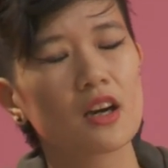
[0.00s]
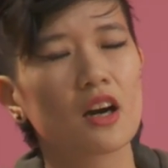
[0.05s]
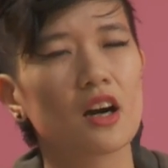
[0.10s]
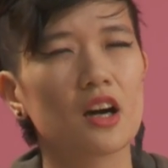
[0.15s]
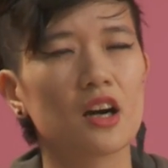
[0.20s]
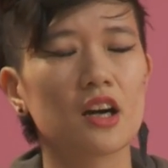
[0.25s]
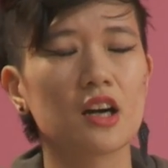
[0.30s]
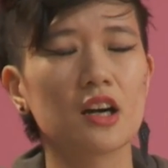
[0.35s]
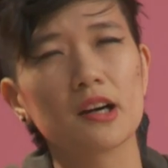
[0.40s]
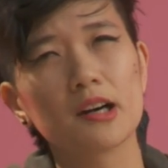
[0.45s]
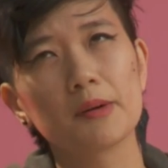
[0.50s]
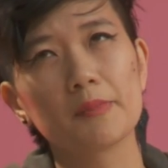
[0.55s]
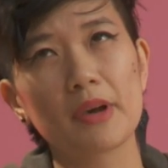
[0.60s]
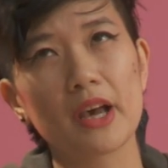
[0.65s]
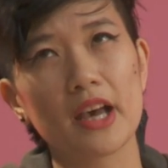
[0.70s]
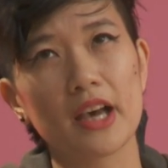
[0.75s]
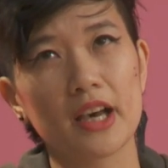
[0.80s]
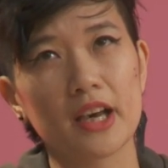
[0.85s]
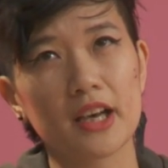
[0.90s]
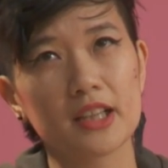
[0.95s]
um,
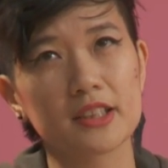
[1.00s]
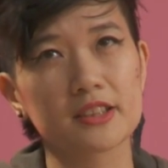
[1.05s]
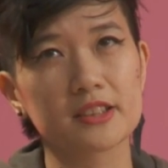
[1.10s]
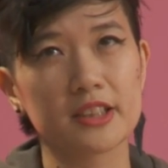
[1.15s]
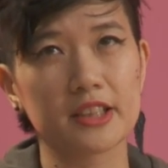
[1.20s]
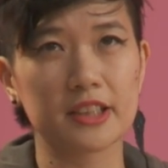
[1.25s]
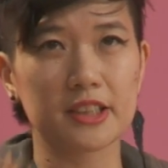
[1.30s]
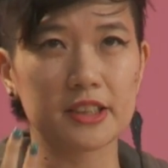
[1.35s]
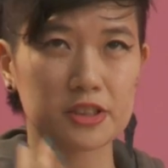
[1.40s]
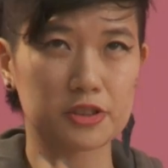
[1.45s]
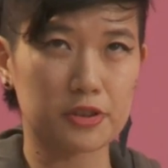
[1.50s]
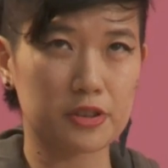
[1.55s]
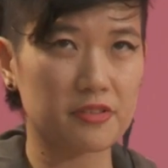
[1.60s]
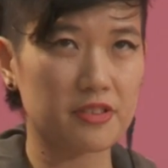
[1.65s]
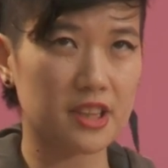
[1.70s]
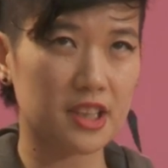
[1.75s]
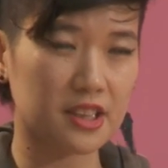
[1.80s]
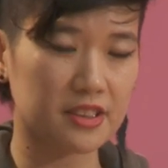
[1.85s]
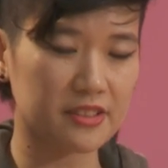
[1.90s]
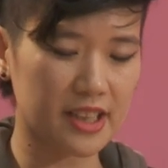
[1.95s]
and then sort of
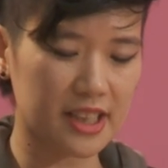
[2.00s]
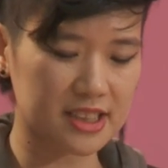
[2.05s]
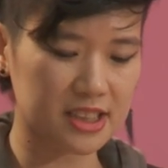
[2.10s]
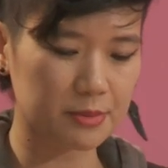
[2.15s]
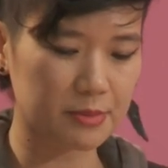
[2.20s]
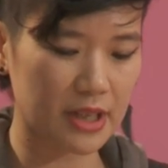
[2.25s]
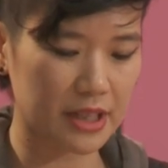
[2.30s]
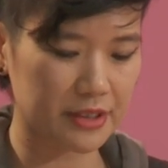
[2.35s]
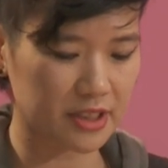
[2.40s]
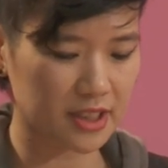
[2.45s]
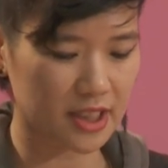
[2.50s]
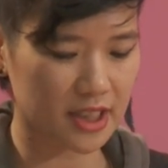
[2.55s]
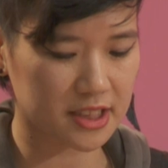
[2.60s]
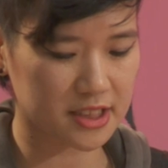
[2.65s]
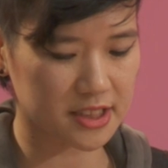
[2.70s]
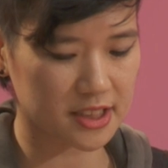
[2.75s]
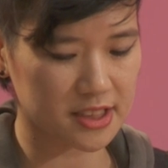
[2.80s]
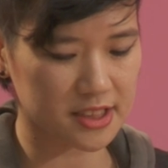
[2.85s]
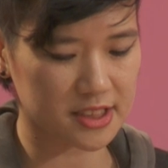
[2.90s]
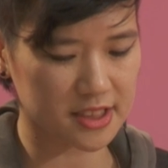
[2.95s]
theorizing my
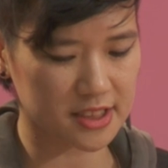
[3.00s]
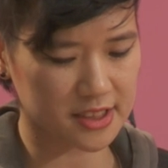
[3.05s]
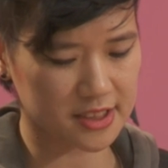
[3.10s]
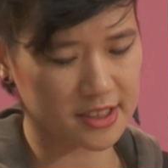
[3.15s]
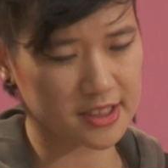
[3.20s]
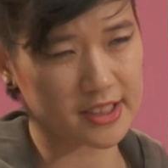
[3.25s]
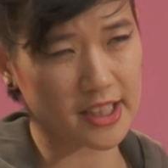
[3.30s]
reluctance is this